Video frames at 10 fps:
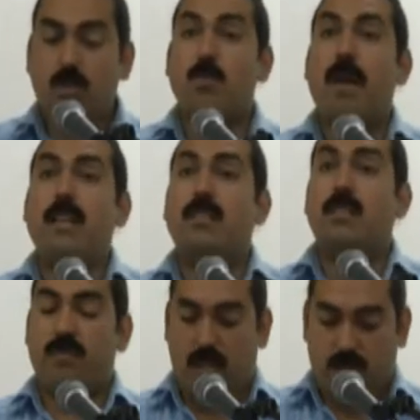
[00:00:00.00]
to
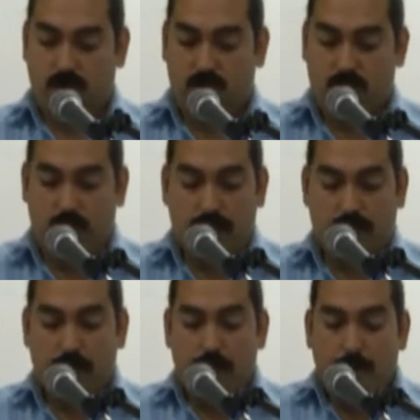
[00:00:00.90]
massive national
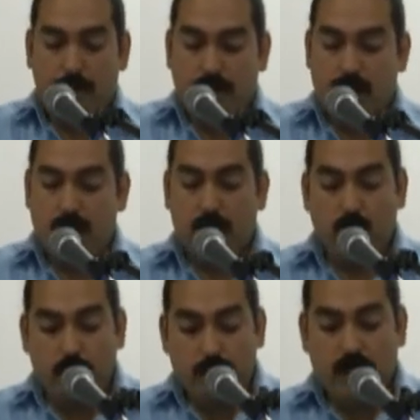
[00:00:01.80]
strikes, the
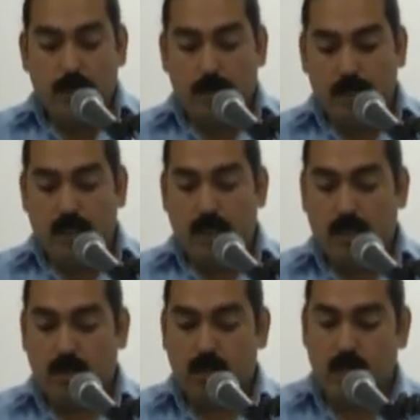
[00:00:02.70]
movement's ability
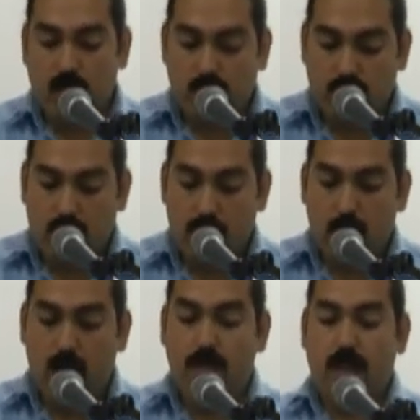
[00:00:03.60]
to continuously
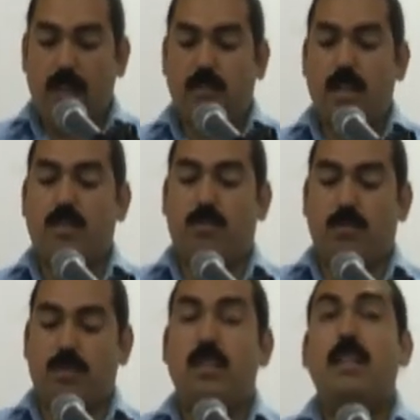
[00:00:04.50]
motivate the
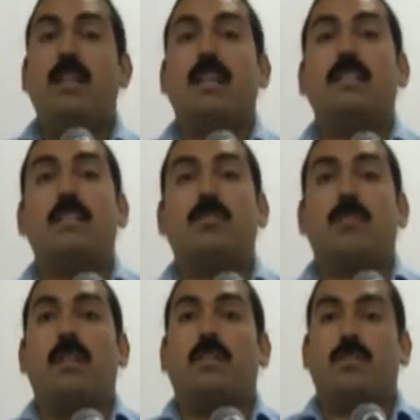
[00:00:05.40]
grassroots is its
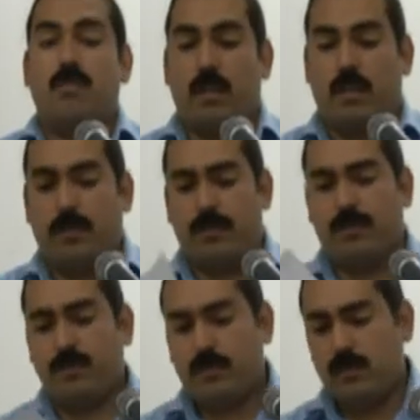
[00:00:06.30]
greatest strength.
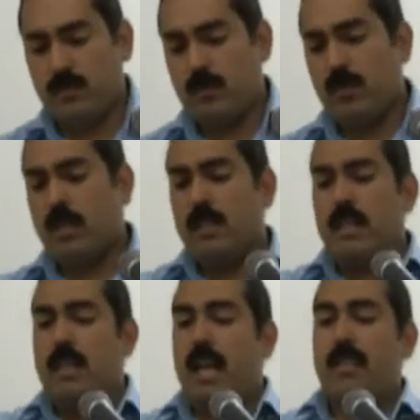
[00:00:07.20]

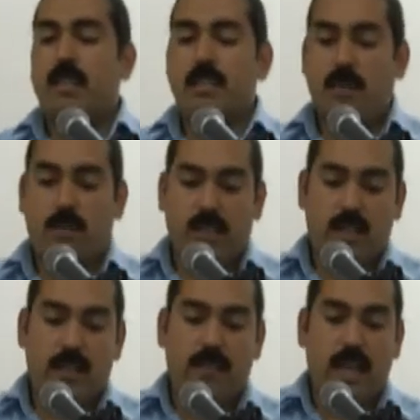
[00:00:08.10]
And this
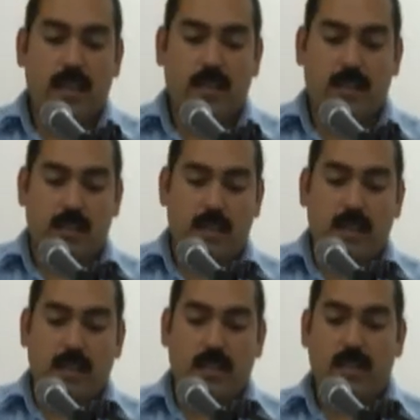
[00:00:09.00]
diversity of
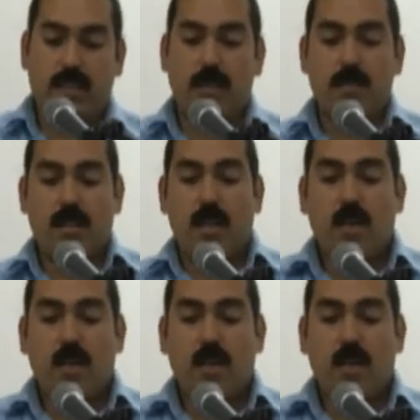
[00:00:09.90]
tactics stems